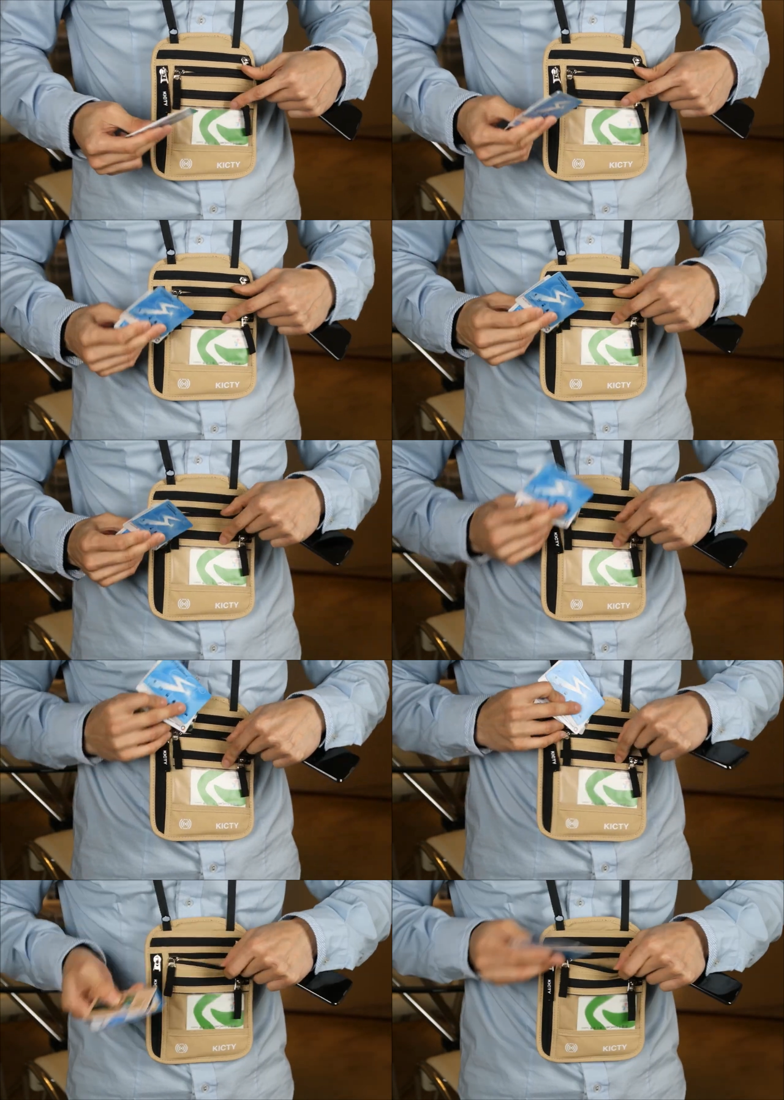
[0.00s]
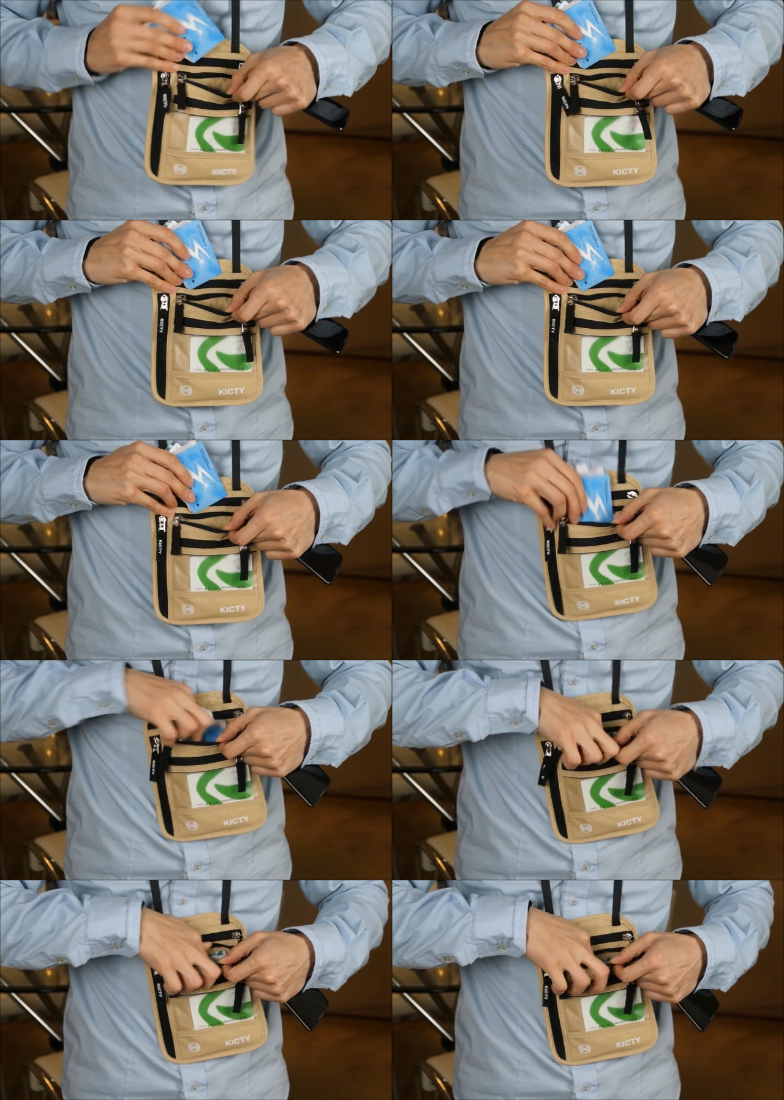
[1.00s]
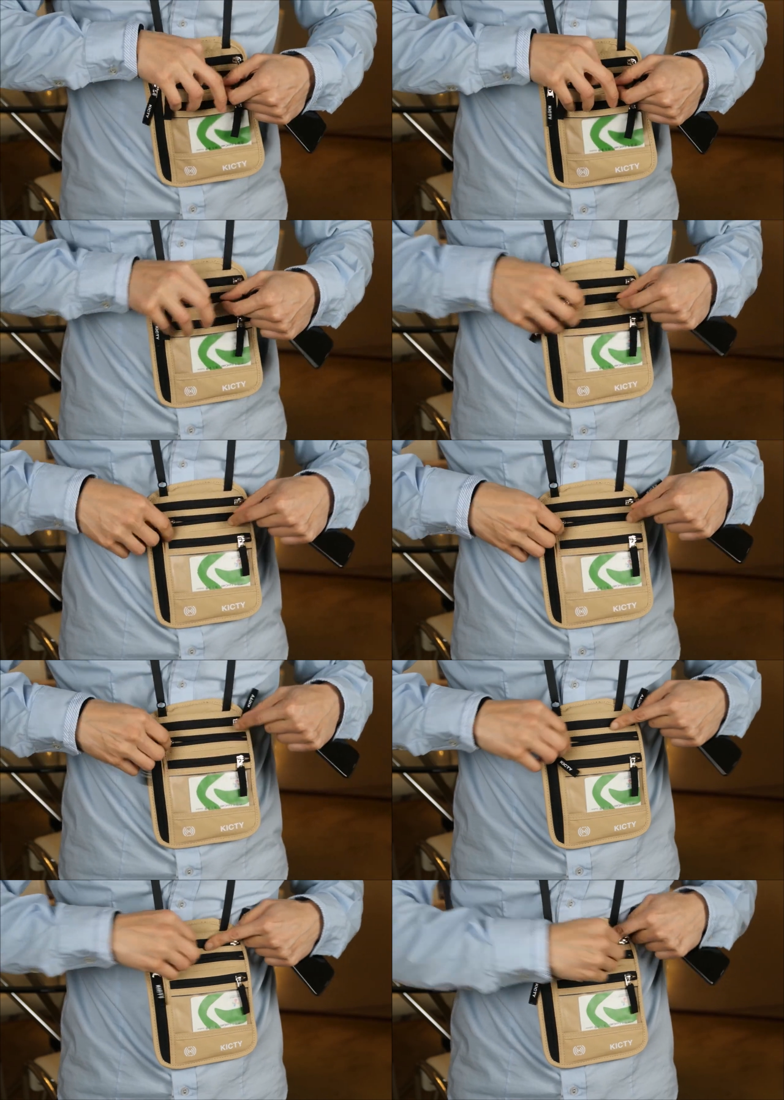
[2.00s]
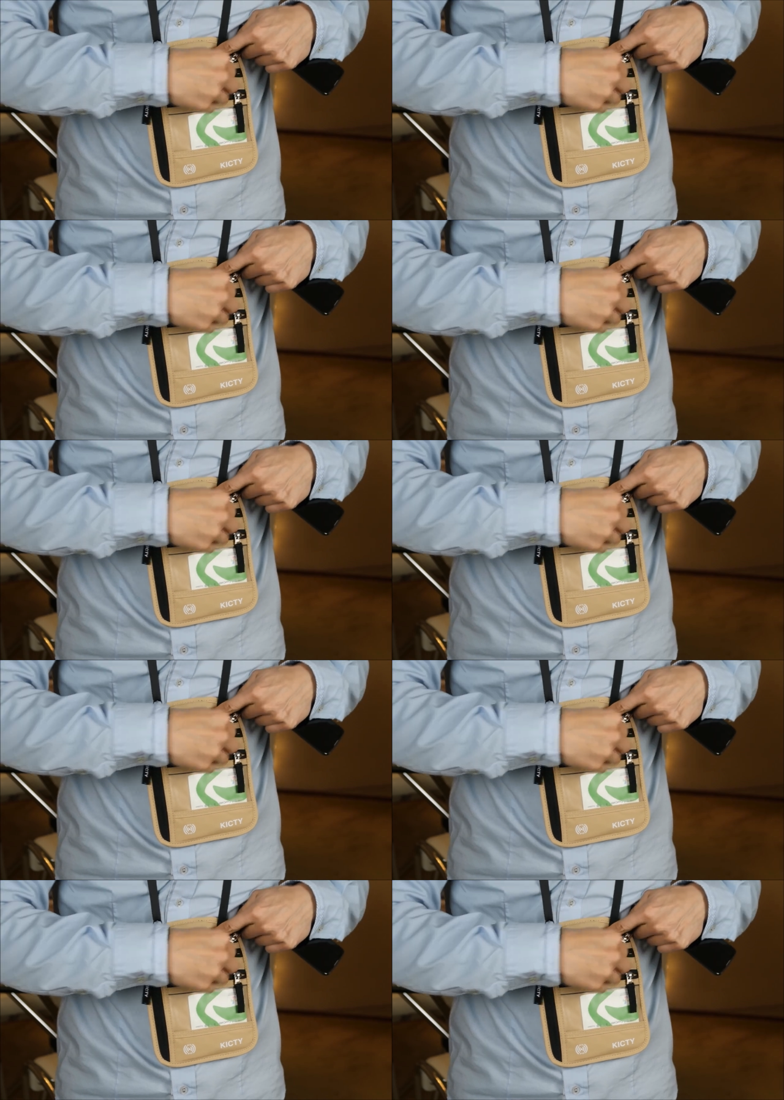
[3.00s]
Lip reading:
Nobody's mouth can be seen.